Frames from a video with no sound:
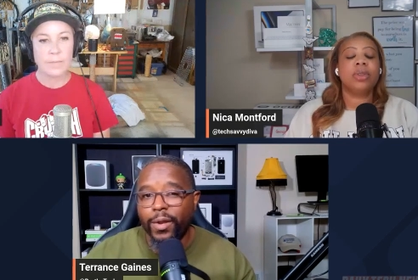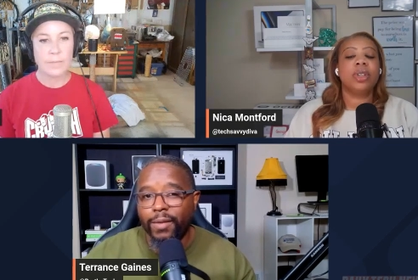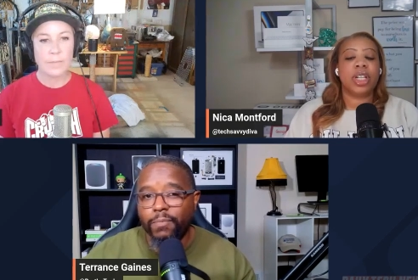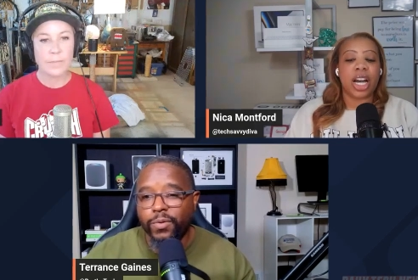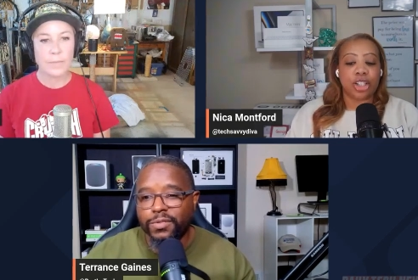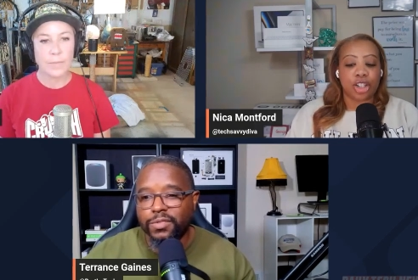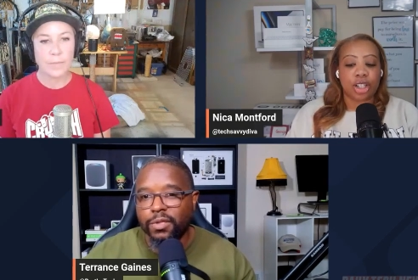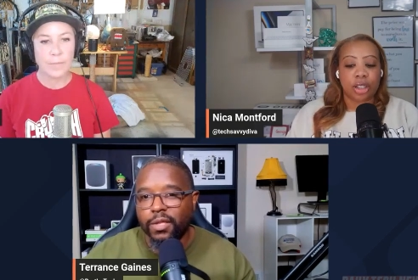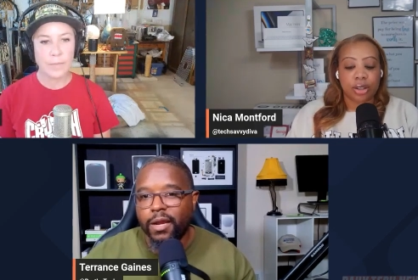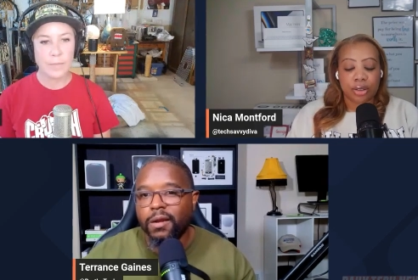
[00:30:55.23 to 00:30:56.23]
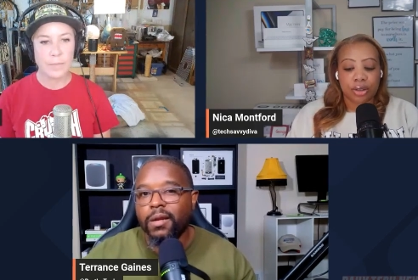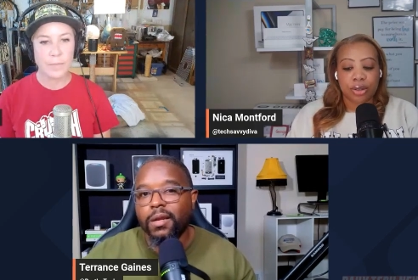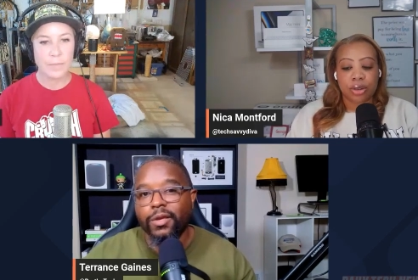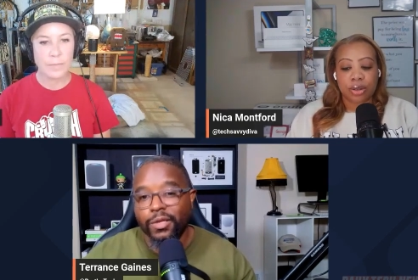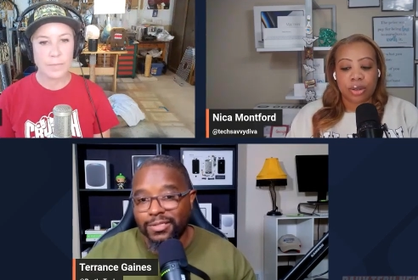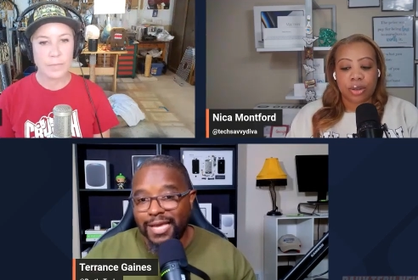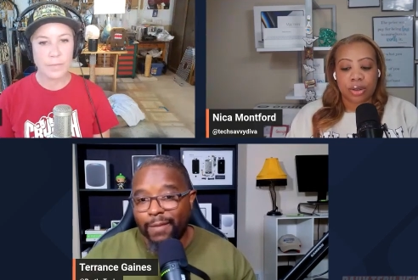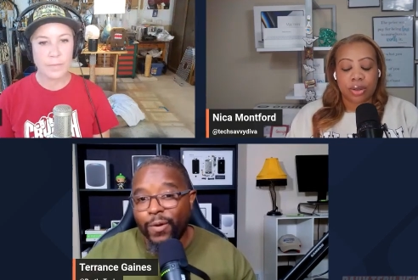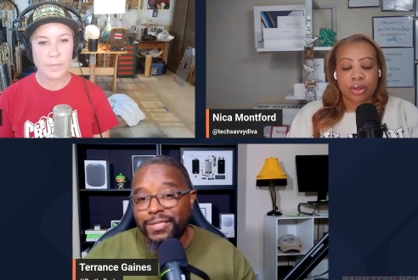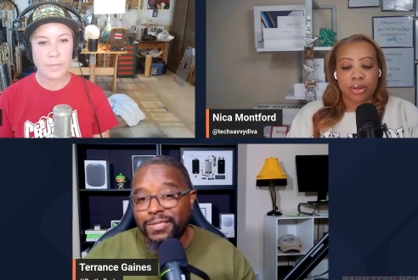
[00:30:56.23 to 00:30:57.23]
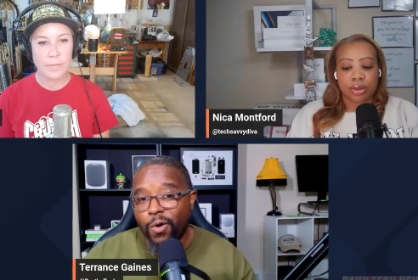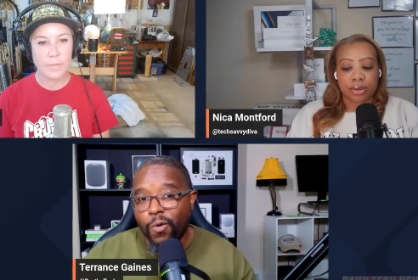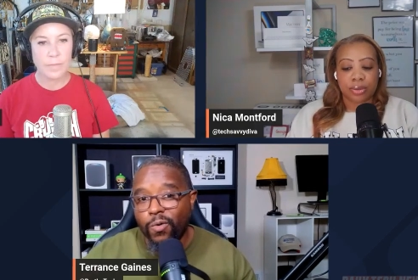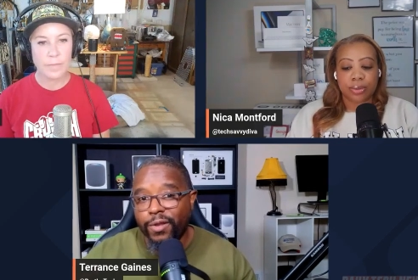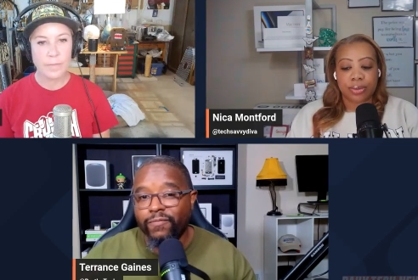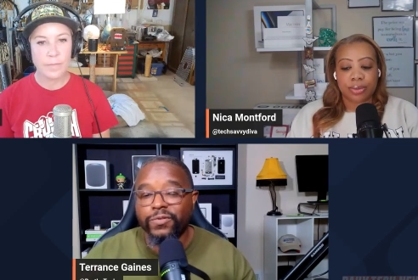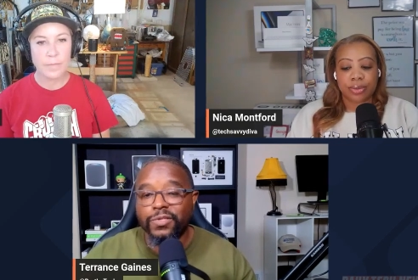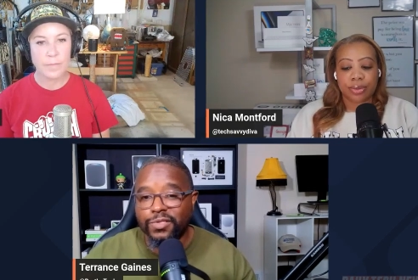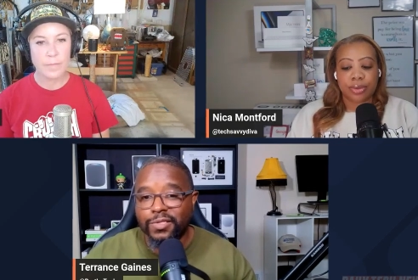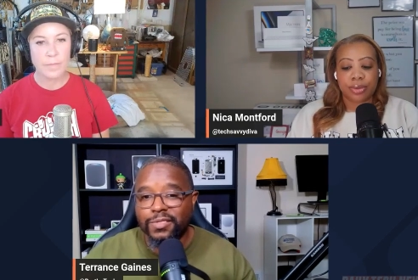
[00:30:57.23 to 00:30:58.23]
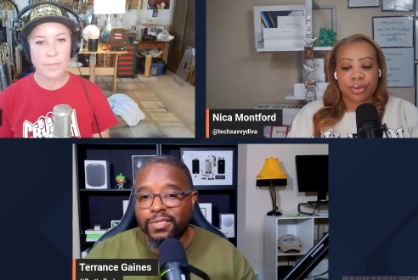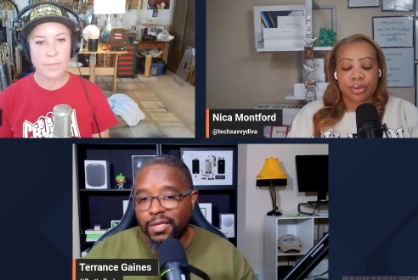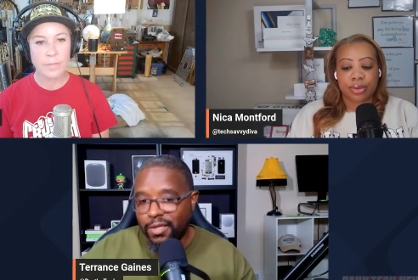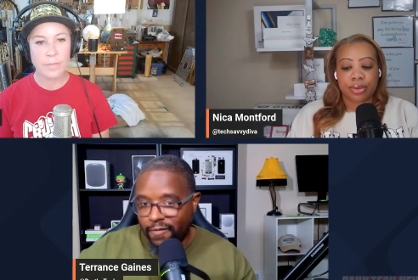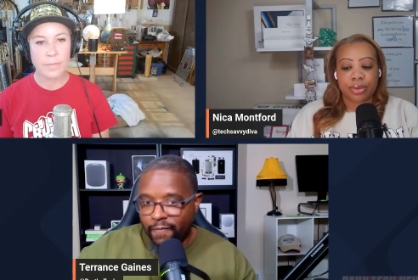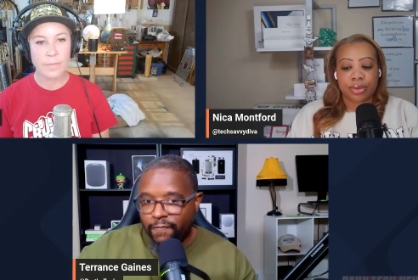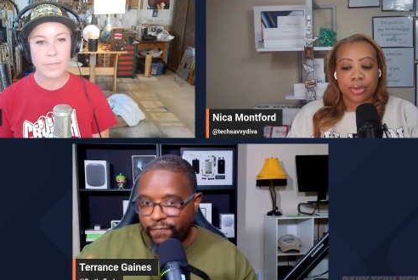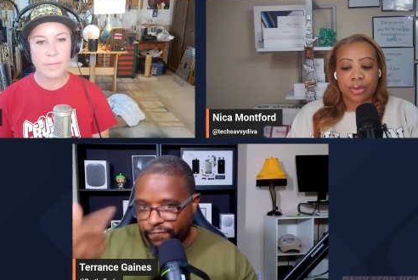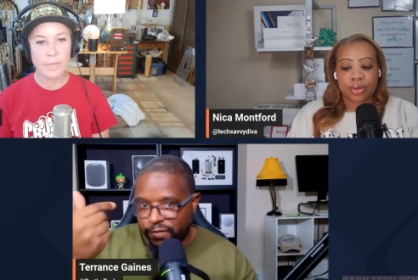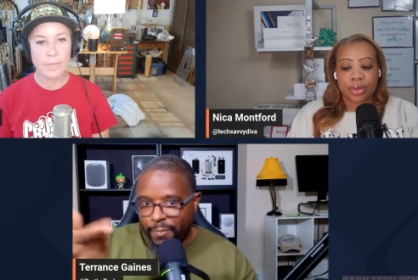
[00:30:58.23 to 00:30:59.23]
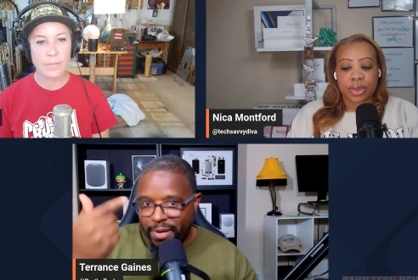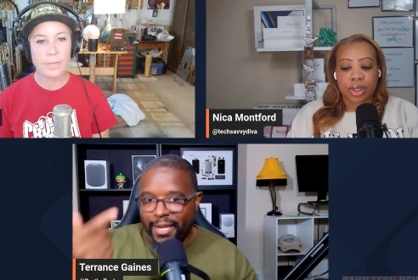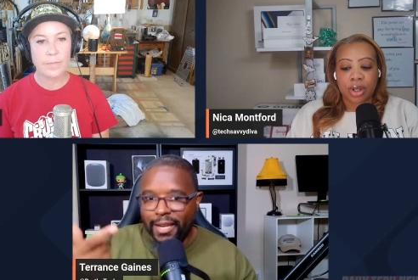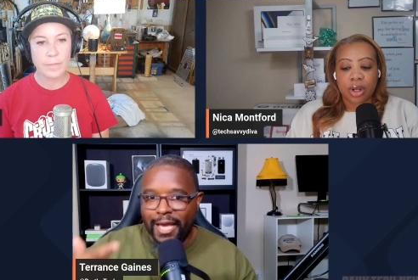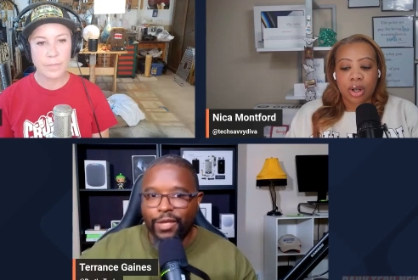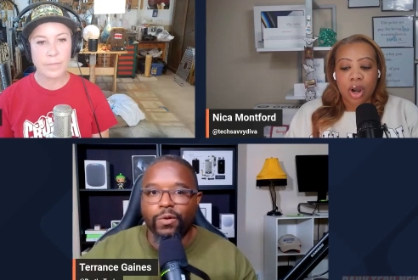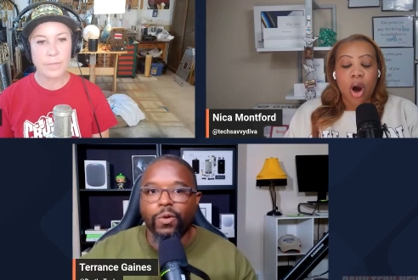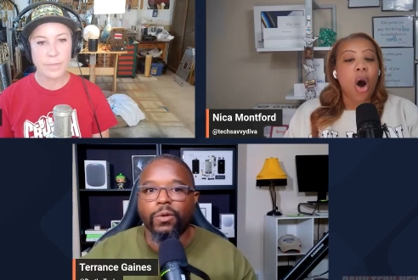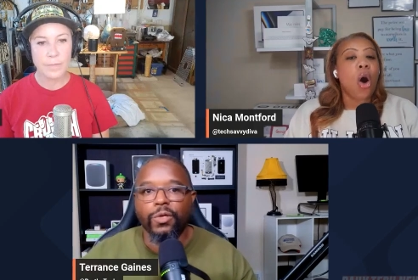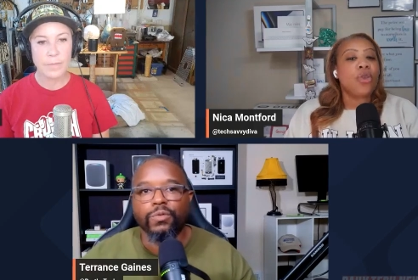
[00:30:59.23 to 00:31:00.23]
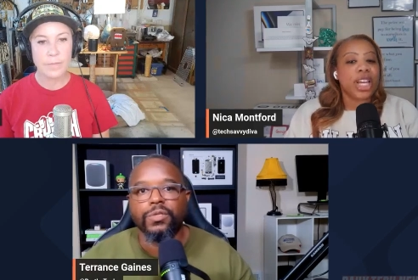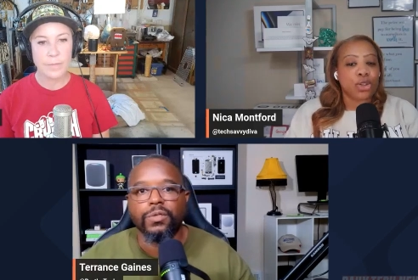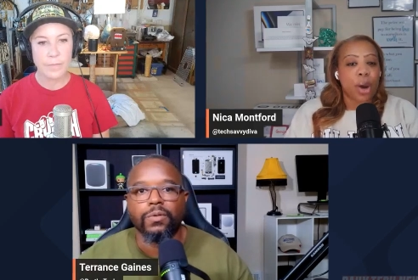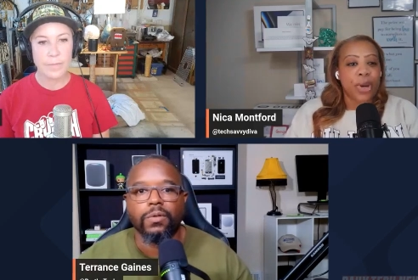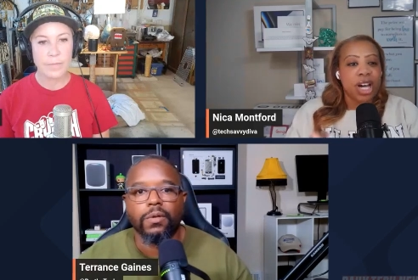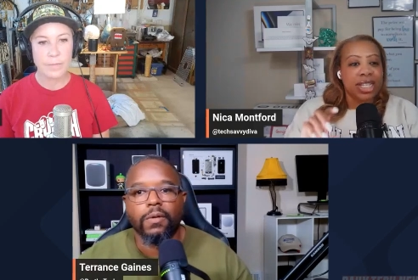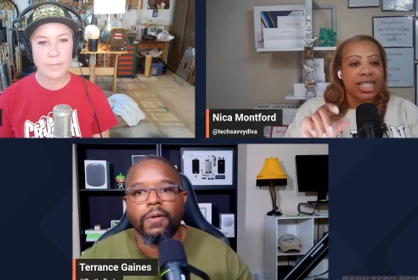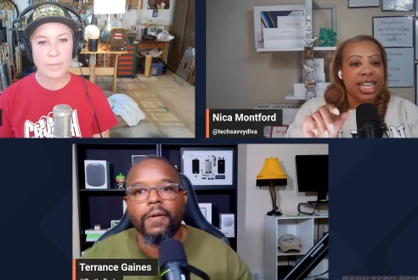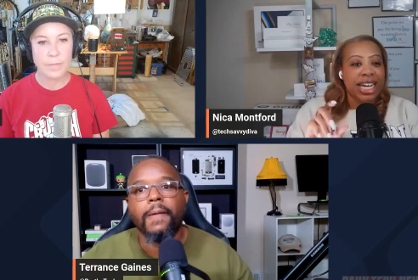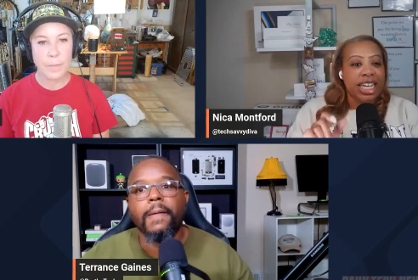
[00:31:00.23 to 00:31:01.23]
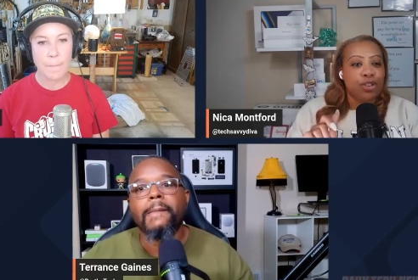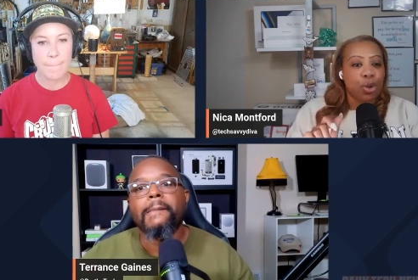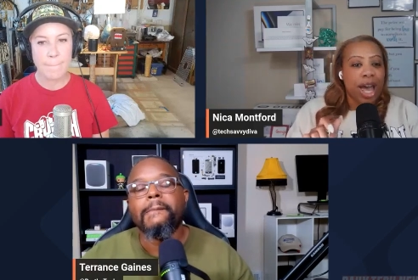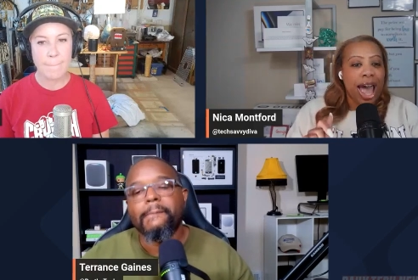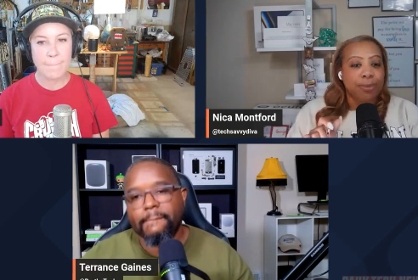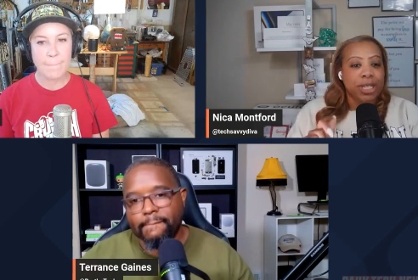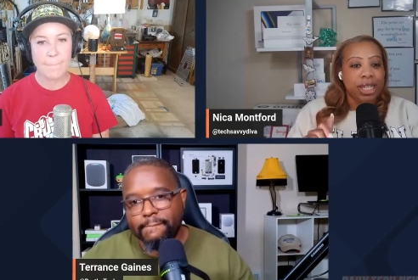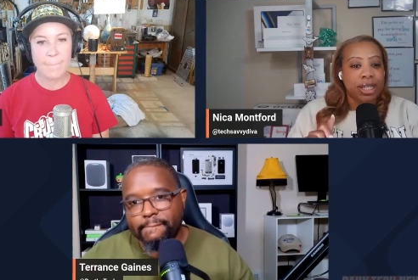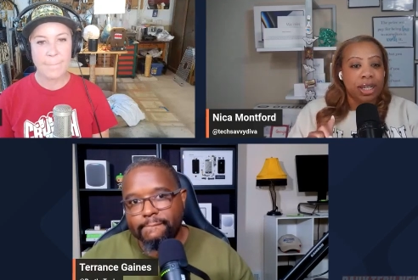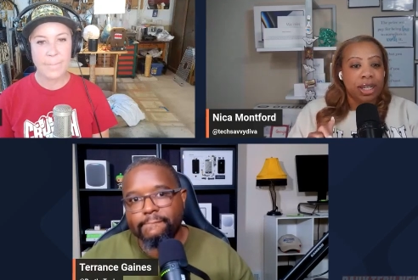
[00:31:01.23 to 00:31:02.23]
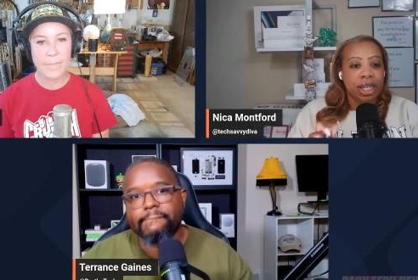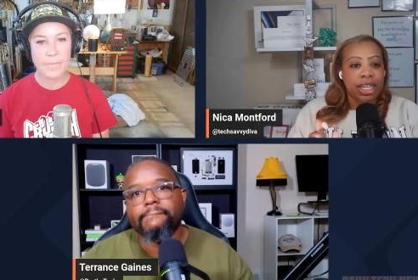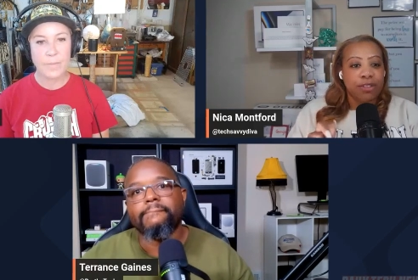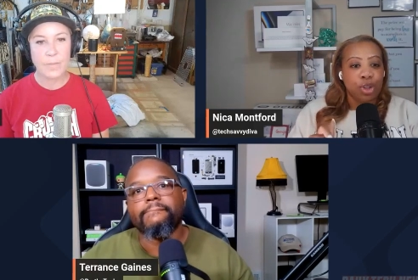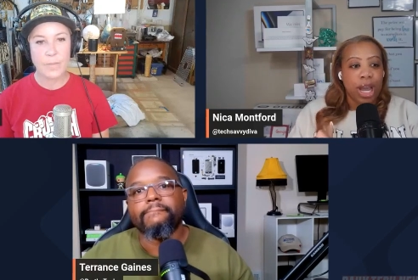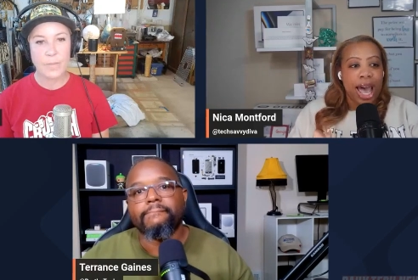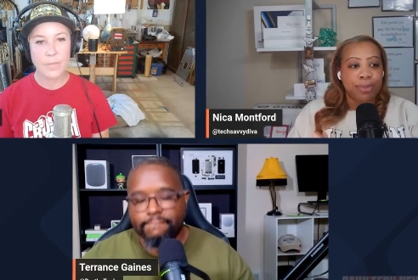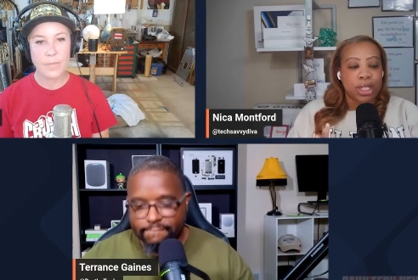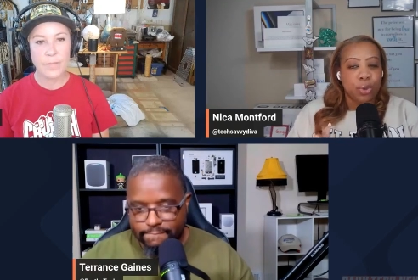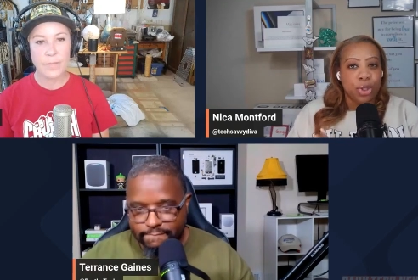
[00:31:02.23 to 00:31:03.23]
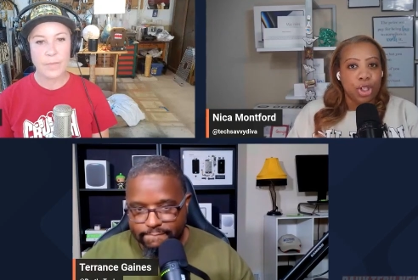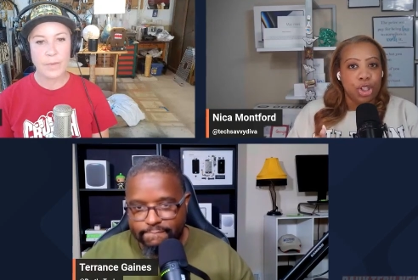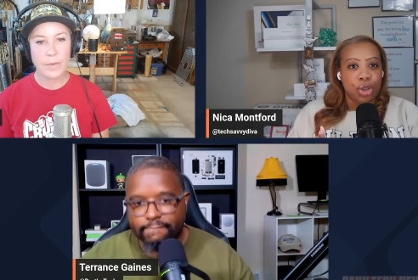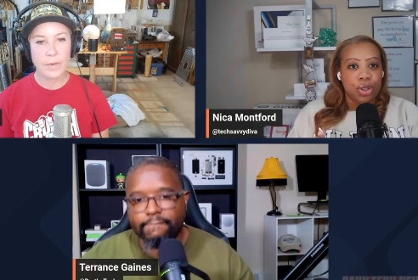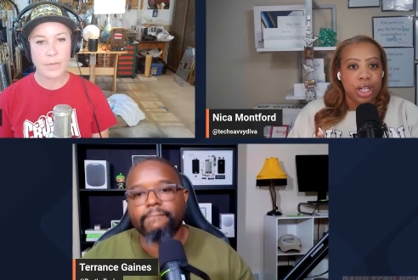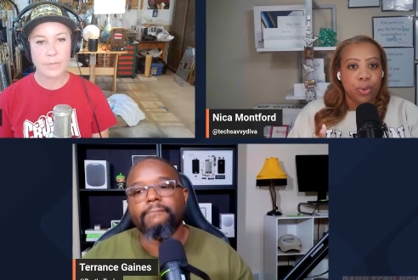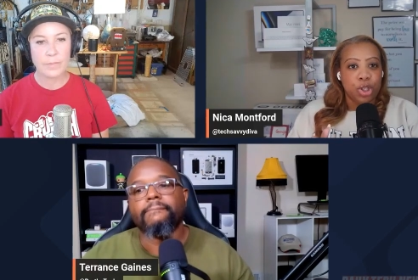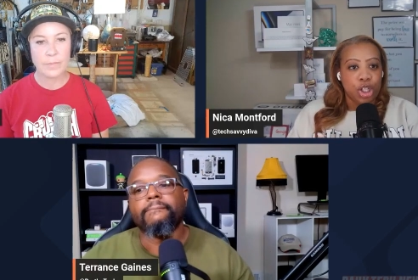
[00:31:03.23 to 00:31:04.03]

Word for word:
Speaker 1: quick gotcha. mute is still there. You just got to press and hold it versus just flipping it like you know.
Speaker 2: Oh, that's right, because they said it gives you a haptic. It gives you a haptic when you do the when you